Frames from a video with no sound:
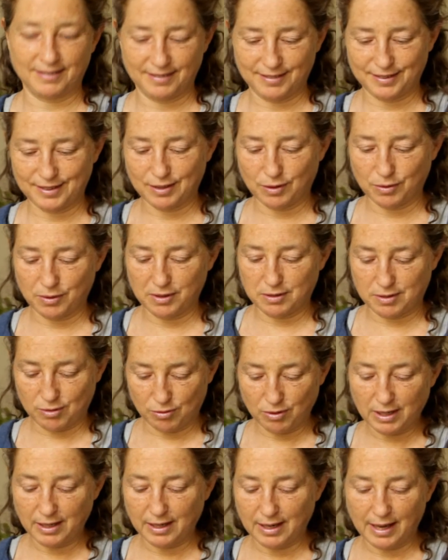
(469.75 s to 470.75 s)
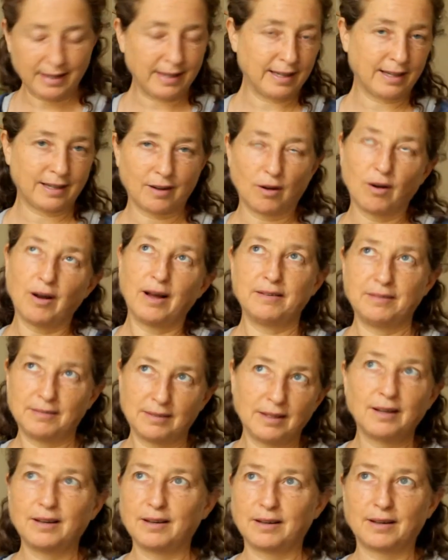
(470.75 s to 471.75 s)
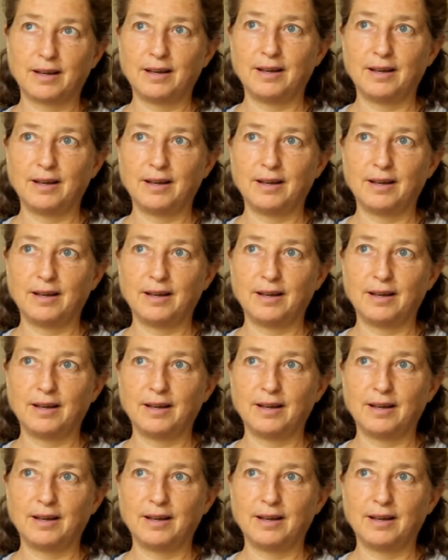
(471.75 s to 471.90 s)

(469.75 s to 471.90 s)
So it's really like, I think